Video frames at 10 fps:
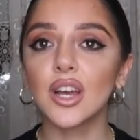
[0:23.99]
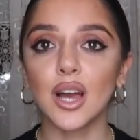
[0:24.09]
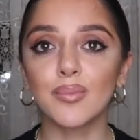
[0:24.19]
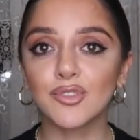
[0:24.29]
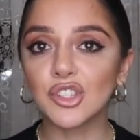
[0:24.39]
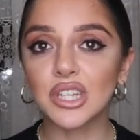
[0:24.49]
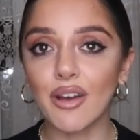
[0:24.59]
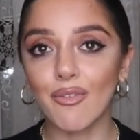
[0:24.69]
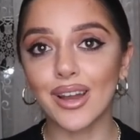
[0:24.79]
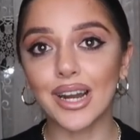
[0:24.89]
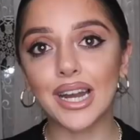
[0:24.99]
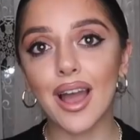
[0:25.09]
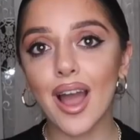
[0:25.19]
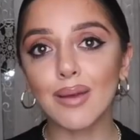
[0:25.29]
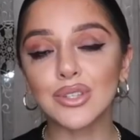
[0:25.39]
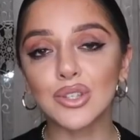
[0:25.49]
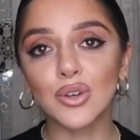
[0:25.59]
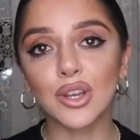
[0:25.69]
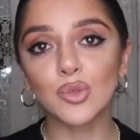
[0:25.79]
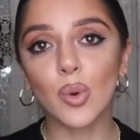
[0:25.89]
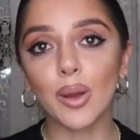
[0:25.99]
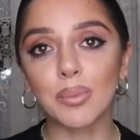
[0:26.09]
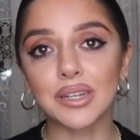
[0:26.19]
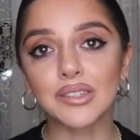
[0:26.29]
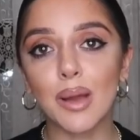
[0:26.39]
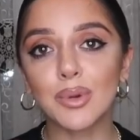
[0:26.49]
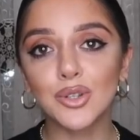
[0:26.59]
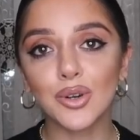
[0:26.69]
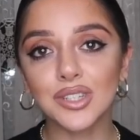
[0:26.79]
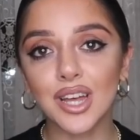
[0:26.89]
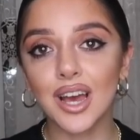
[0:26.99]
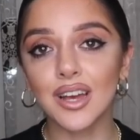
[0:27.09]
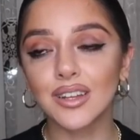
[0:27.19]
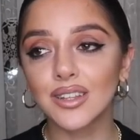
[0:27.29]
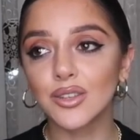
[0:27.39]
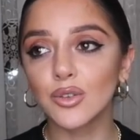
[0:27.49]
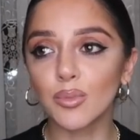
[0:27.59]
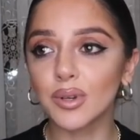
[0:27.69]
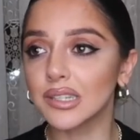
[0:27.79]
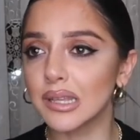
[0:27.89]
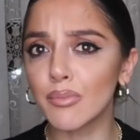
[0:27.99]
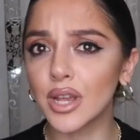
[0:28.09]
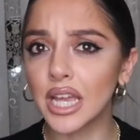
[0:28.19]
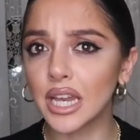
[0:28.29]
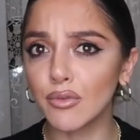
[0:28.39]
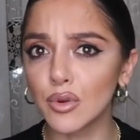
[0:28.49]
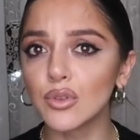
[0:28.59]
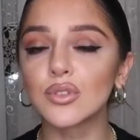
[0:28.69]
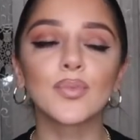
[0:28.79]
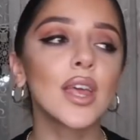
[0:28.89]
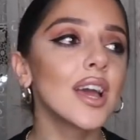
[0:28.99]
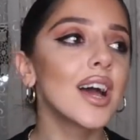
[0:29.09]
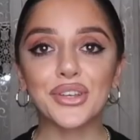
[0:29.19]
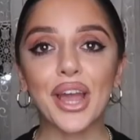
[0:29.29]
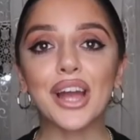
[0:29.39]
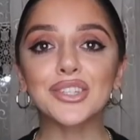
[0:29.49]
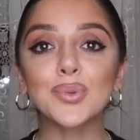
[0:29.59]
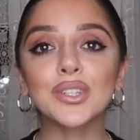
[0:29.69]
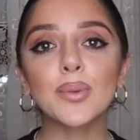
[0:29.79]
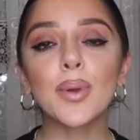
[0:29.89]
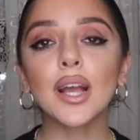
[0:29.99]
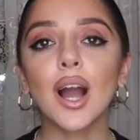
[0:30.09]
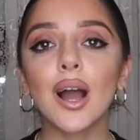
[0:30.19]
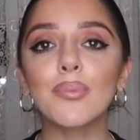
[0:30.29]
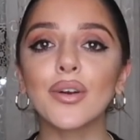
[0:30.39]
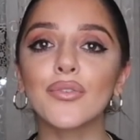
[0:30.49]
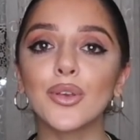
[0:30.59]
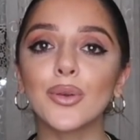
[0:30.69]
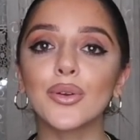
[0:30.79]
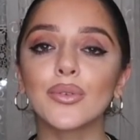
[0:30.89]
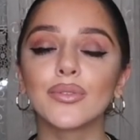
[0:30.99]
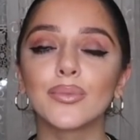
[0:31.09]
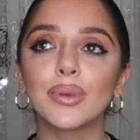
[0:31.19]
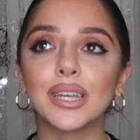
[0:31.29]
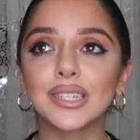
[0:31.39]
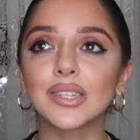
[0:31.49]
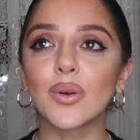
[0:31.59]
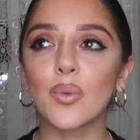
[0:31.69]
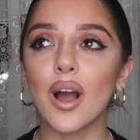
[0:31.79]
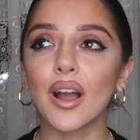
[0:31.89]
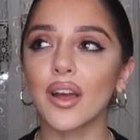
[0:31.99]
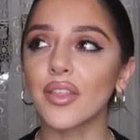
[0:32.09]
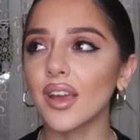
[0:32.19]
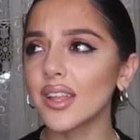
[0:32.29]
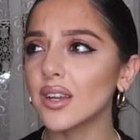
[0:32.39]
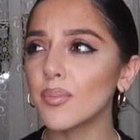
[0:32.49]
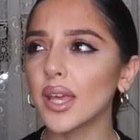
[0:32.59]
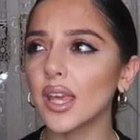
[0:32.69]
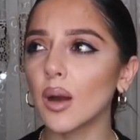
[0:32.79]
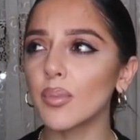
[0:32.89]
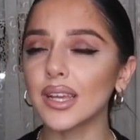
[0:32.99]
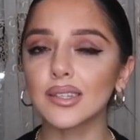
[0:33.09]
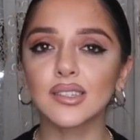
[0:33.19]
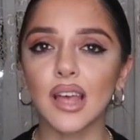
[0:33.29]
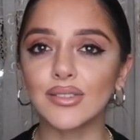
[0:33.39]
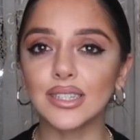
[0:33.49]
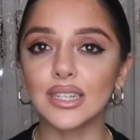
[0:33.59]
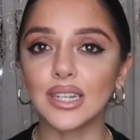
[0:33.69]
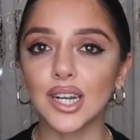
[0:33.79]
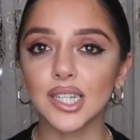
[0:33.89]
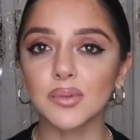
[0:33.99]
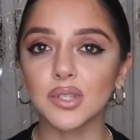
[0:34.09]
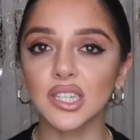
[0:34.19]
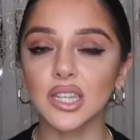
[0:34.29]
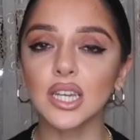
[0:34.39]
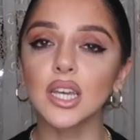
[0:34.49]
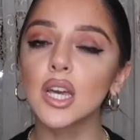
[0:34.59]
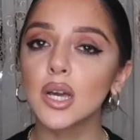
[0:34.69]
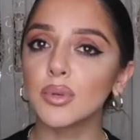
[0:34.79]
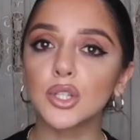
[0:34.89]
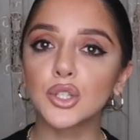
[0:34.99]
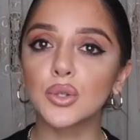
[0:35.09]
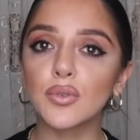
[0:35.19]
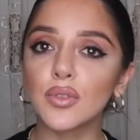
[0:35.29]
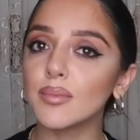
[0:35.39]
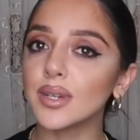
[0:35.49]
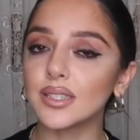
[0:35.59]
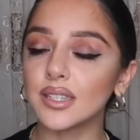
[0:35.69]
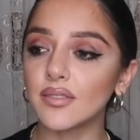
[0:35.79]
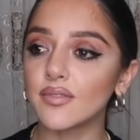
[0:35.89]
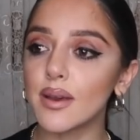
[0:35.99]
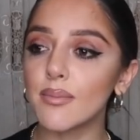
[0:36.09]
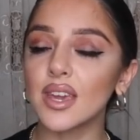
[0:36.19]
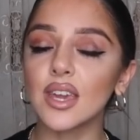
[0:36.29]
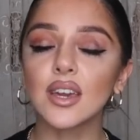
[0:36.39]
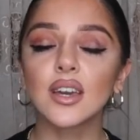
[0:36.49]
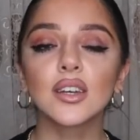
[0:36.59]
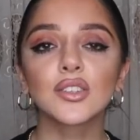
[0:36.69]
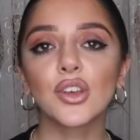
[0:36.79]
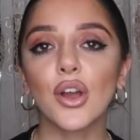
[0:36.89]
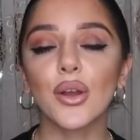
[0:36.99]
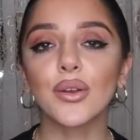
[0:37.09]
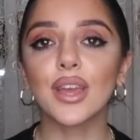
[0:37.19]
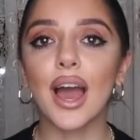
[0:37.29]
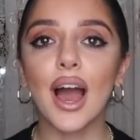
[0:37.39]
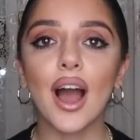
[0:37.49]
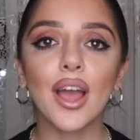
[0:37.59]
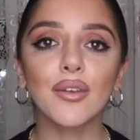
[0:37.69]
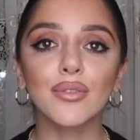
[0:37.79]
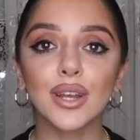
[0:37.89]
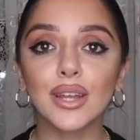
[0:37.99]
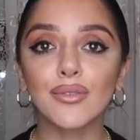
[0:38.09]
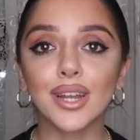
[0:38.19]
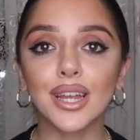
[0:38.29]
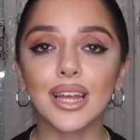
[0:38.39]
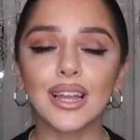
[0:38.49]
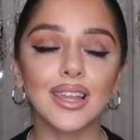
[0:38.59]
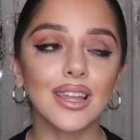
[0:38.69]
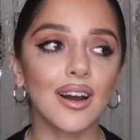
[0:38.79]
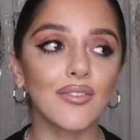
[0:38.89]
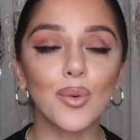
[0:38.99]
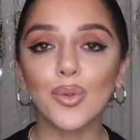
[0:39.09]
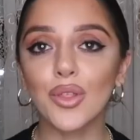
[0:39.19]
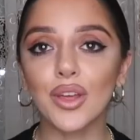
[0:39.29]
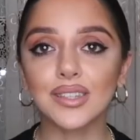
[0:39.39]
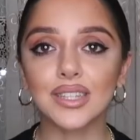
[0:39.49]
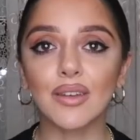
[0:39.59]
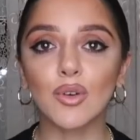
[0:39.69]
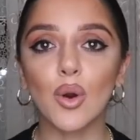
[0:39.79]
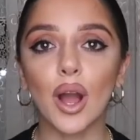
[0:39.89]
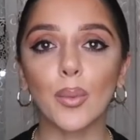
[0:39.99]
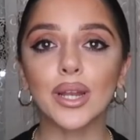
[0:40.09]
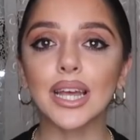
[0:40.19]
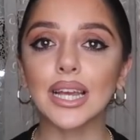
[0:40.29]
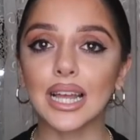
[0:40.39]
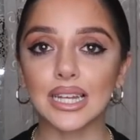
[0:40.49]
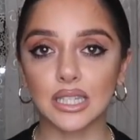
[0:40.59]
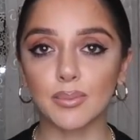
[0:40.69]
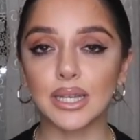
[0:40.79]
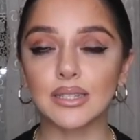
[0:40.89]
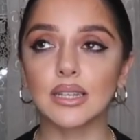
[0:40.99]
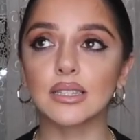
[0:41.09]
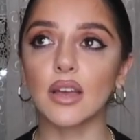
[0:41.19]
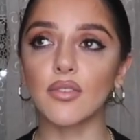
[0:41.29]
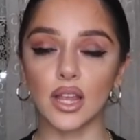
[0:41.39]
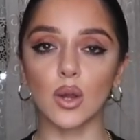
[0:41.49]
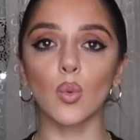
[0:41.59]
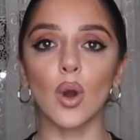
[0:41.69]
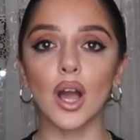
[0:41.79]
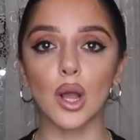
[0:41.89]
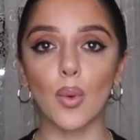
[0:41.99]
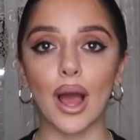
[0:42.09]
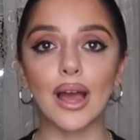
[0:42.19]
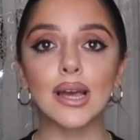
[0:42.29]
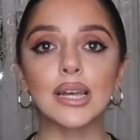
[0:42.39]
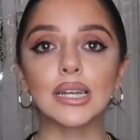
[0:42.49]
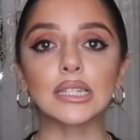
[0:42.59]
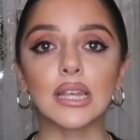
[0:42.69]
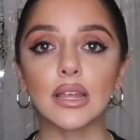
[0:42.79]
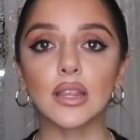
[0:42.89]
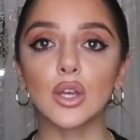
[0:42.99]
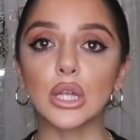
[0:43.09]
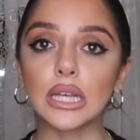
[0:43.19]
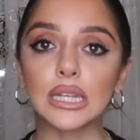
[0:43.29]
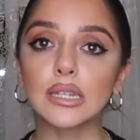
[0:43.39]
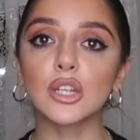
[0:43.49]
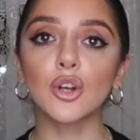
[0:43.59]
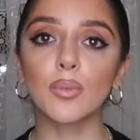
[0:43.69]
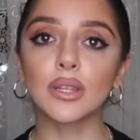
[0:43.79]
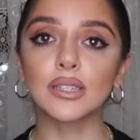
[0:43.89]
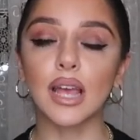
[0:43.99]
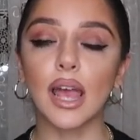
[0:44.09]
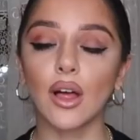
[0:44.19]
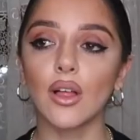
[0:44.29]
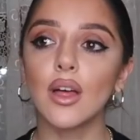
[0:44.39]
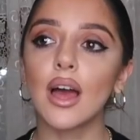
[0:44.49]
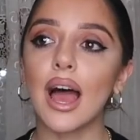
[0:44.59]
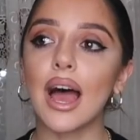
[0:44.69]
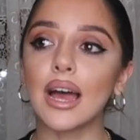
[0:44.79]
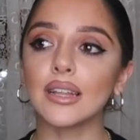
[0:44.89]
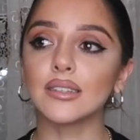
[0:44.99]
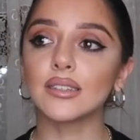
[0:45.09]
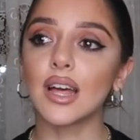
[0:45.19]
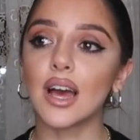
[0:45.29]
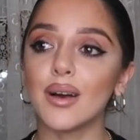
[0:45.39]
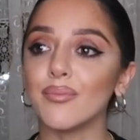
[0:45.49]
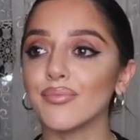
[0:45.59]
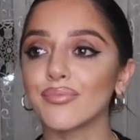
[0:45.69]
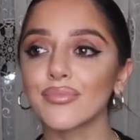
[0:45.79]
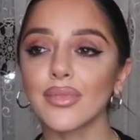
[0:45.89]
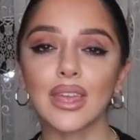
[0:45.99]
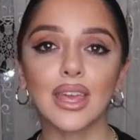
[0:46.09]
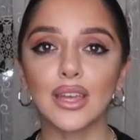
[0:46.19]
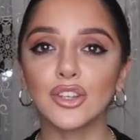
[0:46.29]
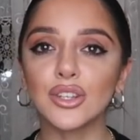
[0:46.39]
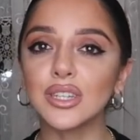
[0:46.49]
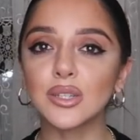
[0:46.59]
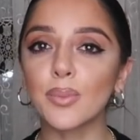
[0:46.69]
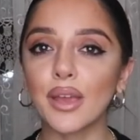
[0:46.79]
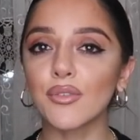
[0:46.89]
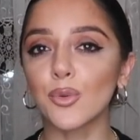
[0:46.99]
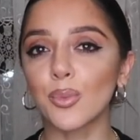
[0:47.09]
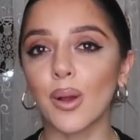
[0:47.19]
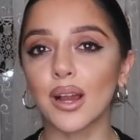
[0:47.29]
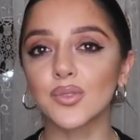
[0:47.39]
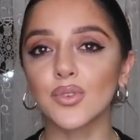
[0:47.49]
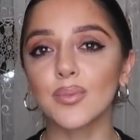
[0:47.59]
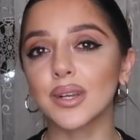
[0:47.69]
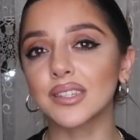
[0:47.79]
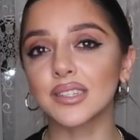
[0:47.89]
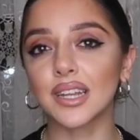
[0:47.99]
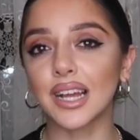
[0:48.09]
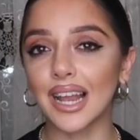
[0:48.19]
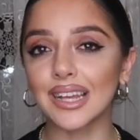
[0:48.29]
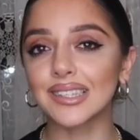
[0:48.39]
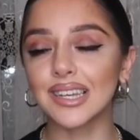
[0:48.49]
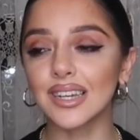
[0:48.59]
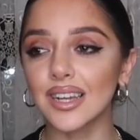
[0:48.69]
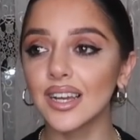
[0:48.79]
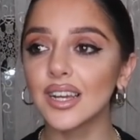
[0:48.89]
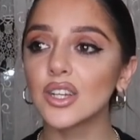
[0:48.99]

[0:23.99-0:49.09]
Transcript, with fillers: Um, just an F Y I, I am still going to work because I'm a doctor, not because I'm breaking any rules. So yeah, I just wanted to pick up a few pieces for work. I think I ended up picking up like seventeen items or something, but two of them didn't fit me. So yeah, I really, really love all the things that I've got. I wanted like classic pieces. I feel like workwear is something that you can easily shop in the sale, and um, yeah, you don't need to pay full price for it because it's kind of classic.